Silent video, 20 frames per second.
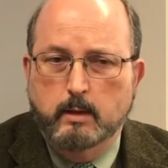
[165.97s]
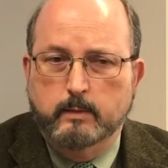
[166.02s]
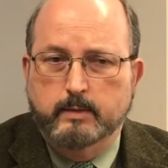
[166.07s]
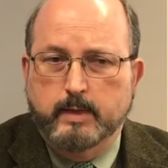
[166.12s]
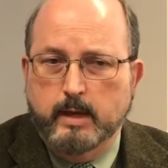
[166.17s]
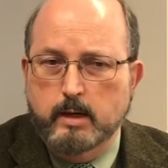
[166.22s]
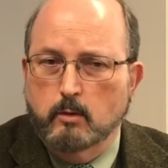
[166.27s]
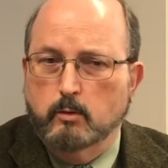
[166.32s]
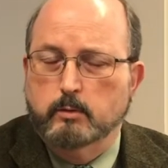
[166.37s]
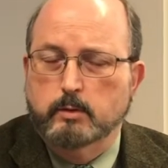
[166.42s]

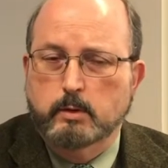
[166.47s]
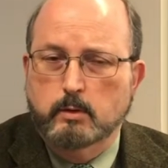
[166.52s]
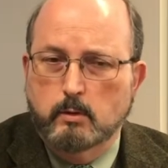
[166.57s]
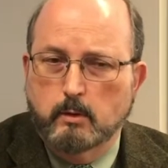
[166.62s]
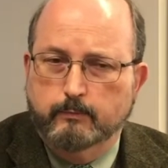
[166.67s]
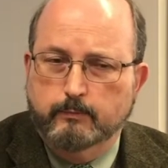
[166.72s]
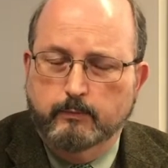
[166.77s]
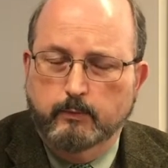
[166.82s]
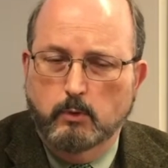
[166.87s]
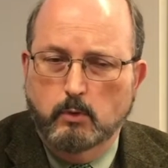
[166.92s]
They don't do
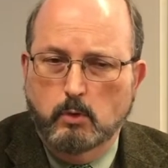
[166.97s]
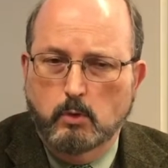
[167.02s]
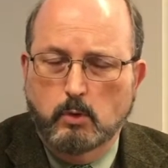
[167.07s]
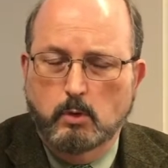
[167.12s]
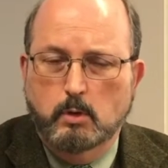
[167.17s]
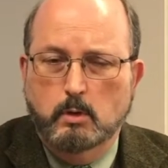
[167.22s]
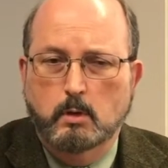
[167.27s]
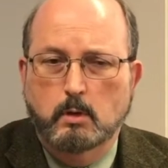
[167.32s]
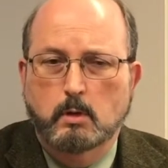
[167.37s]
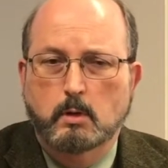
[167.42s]
a
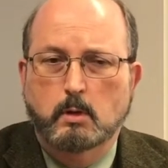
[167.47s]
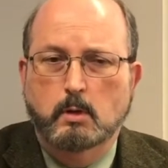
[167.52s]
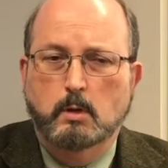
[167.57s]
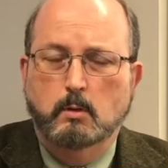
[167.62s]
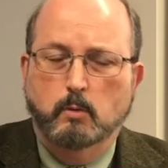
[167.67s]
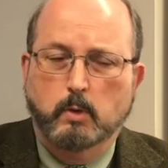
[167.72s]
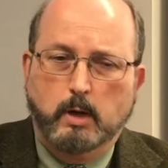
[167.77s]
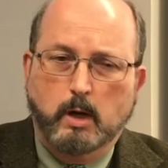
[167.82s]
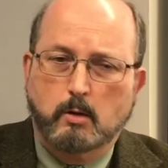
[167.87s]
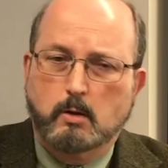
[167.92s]
full,
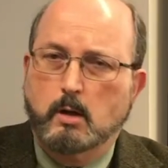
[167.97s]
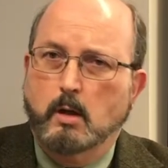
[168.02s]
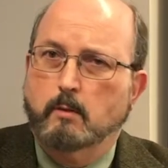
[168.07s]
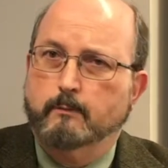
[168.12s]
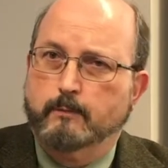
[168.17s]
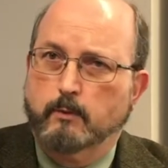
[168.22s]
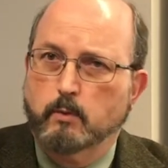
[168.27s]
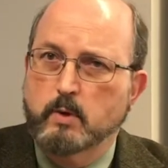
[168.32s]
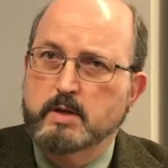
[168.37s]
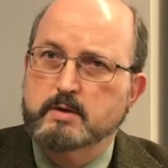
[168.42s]
what I'll call
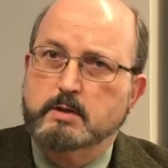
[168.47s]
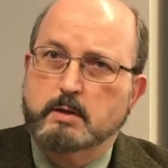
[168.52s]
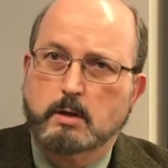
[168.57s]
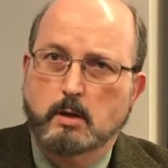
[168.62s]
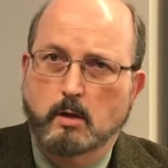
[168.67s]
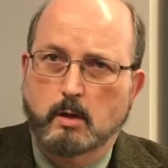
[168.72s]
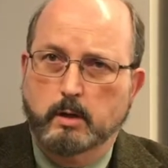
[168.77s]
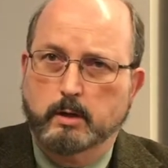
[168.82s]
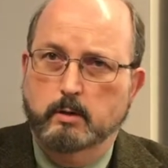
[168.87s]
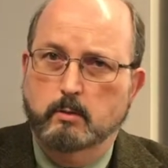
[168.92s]
forensic
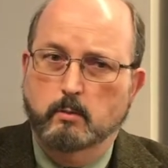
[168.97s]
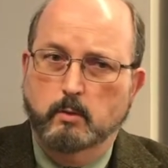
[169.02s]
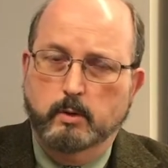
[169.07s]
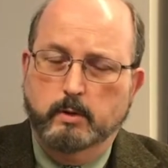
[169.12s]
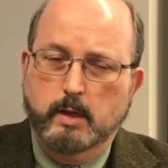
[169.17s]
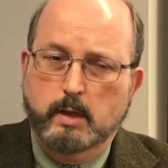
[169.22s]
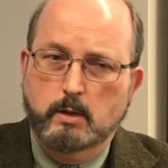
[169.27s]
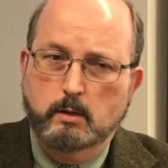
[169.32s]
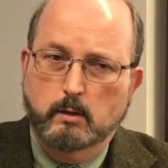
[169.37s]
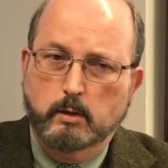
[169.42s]
audit, where
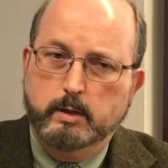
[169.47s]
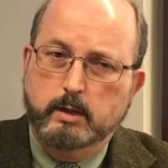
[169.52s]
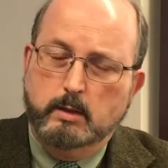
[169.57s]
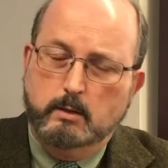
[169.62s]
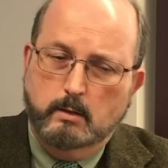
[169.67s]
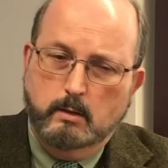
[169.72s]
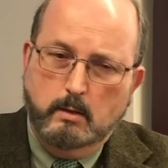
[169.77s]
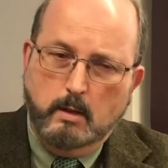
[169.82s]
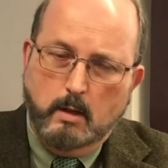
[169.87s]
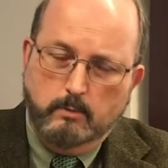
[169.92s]
they look at
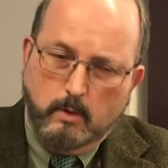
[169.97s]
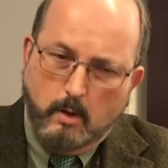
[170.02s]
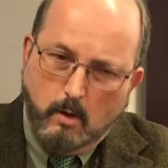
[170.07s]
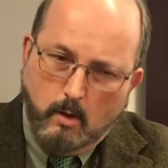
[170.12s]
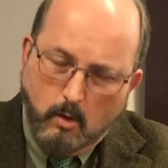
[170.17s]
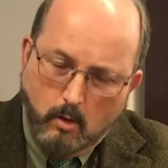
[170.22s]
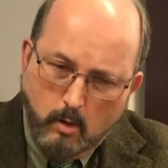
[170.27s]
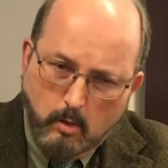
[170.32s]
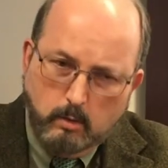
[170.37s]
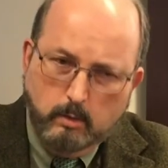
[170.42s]

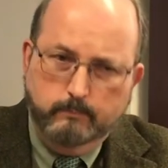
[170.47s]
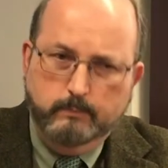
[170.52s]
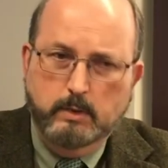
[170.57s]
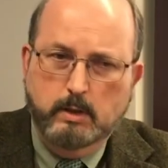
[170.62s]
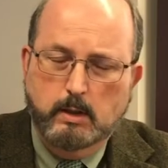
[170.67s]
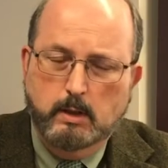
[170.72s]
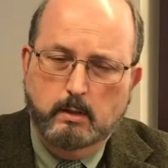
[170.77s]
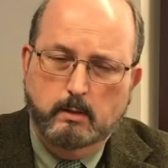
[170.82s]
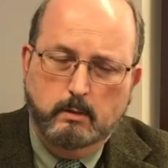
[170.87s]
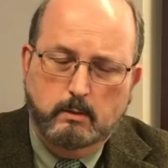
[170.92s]
all of
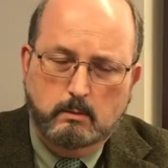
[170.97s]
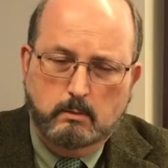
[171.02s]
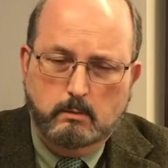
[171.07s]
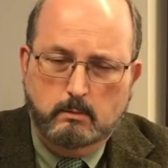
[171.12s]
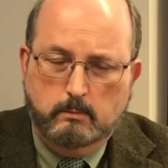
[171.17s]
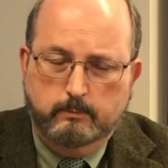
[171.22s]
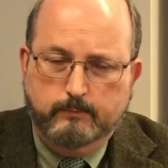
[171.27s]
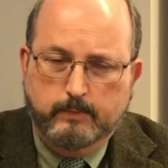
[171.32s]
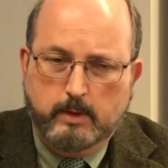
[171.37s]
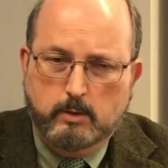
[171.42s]
the
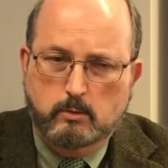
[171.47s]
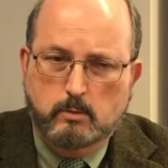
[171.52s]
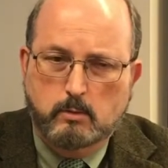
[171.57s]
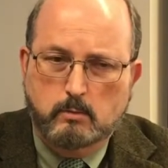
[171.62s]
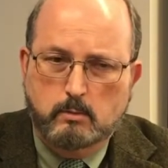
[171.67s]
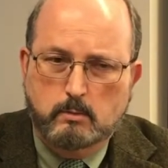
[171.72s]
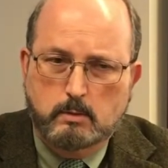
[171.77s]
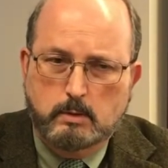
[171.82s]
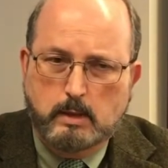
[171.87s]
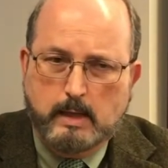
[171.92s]

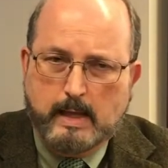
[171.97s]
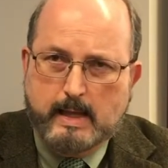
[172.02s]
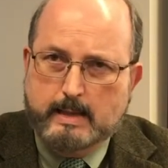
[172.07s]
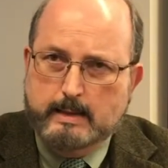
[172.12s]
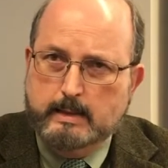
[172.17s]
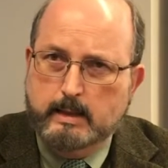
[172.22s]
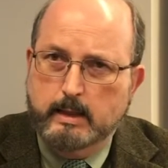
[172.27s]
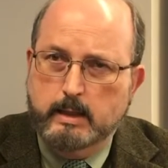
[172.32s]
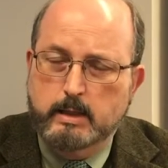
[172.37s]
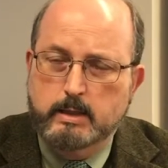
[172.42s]
federal
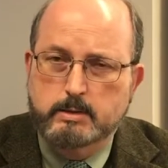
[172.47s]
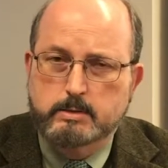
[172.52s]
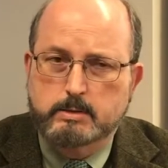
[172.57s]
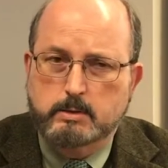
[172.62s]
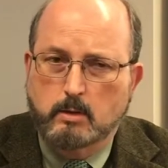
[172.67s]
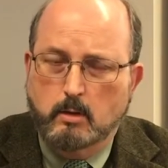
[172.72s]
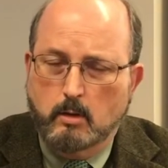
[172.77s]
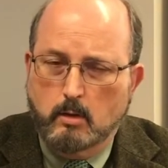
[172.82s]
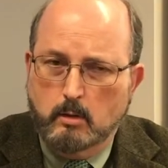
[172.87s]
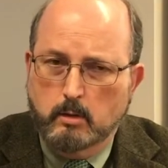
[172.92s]
guidelines,
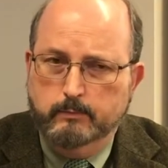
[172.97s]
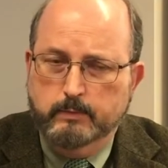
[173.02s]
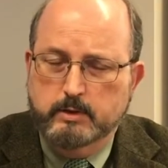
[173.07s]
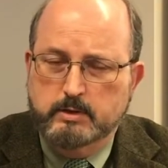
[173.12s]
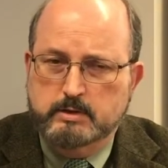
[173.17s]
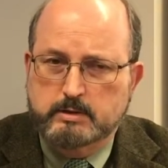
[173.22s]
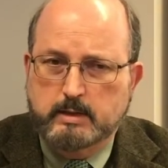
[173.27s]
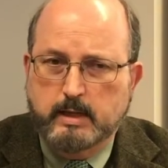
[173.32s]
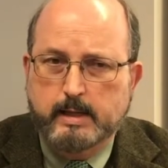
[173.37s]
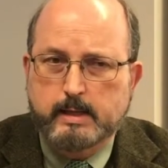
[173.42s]
all of the
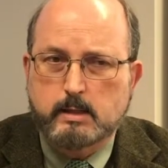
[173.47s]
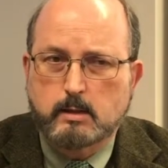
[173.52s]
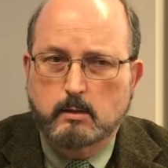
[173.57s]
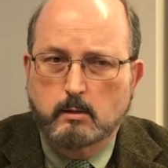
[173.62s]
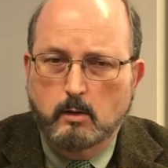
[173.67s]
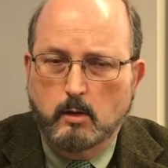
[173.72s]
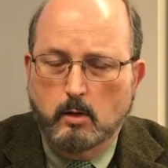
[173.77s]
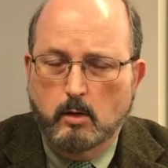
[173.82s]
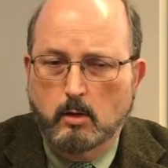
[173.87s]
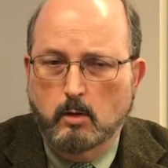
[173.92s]
state
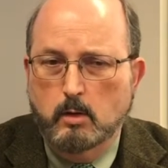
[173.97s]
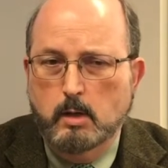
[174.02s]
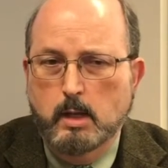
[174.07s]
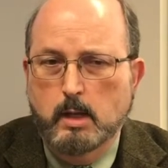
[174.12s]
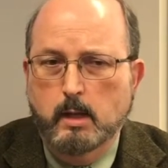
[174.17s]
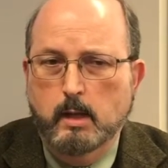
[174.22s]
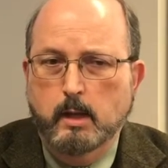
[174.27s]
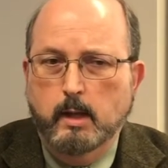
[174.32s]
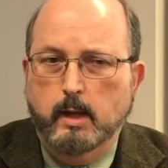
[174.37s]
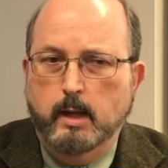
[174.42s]
law,
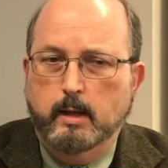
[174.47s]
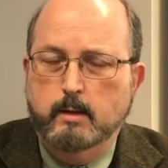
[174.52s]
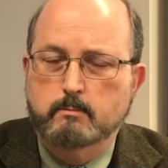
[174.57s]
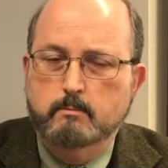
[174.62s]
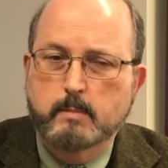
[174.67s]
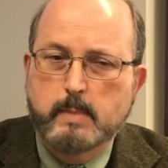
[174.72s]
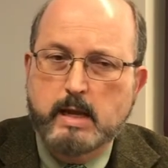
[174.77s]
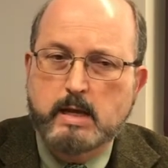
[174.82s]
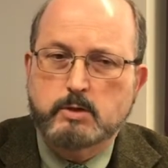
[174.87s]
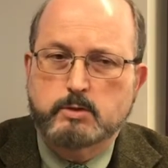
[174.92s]

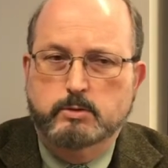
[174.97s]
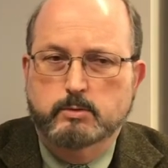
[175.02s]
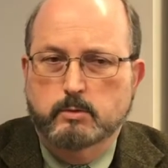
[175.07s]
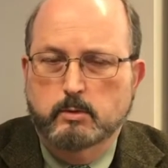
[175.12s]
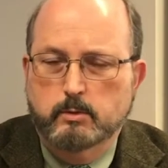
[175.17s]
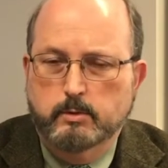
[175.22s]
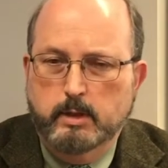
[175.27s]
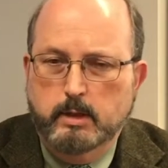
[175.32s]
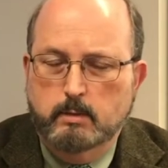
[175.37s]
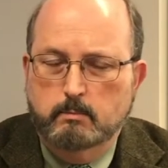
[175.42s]
and make
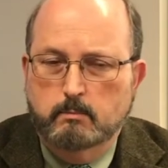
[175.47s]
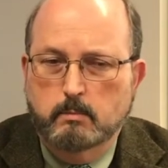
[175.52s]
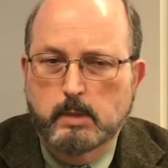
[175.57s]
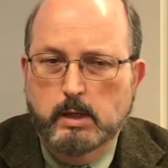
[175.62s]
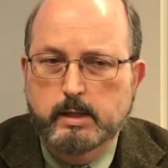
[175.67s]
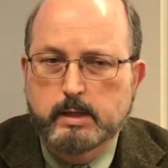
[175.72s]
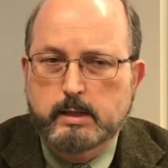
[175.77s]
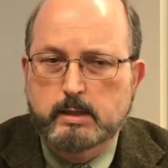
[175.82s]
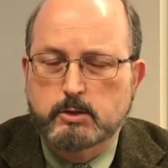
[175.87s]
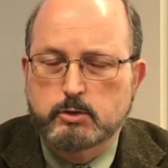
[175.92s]
sure that
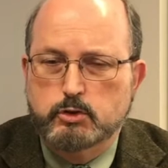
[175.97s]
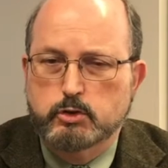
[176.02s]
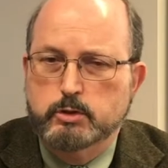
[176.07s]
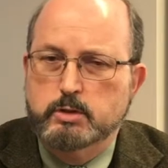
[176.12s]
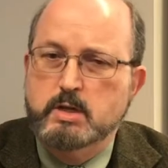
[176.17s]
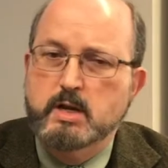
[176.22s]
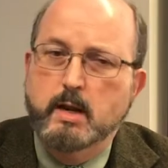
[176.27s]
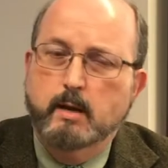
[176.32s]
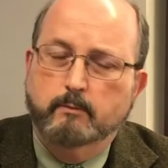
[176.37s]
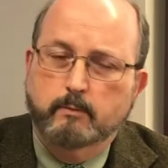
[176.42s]
money
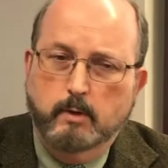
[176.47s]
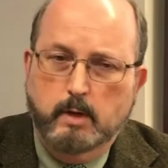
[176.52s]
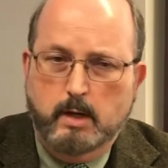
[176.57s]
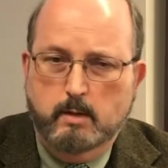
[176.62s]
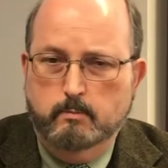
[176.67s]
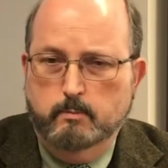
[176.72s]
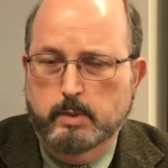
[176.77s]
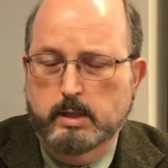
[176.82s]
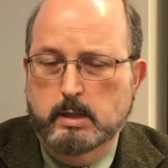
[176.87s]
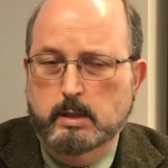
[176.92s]
should never
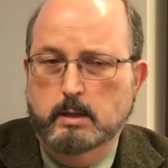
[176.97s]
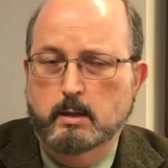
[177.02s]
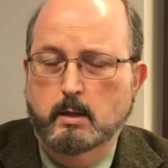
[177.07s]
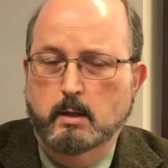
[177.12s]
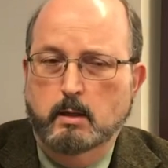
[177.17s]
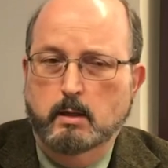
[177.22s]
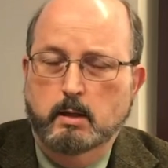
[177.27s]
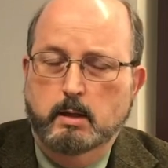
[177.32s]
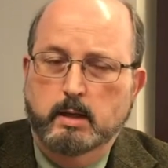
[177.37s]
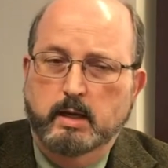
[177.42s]
have been
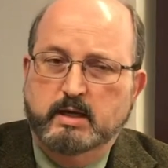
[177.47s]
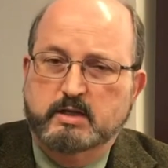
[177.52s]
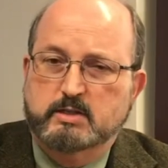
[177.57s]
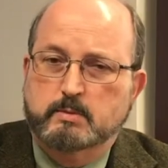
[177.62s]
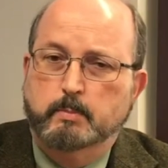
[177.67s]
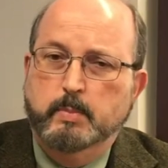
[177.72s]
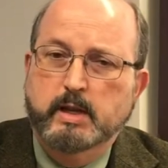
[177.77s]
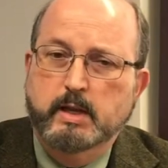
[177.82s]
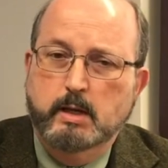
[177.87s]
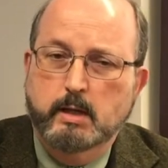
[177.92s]

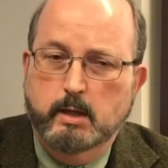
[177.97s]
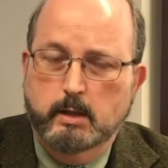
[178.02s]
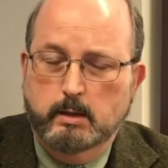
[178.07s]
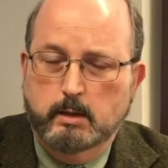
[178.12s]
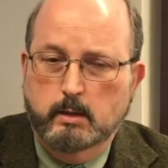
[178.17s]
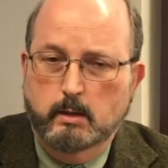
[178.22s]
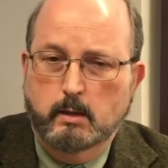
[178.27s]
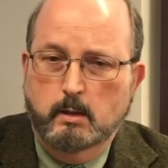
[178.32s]
expended.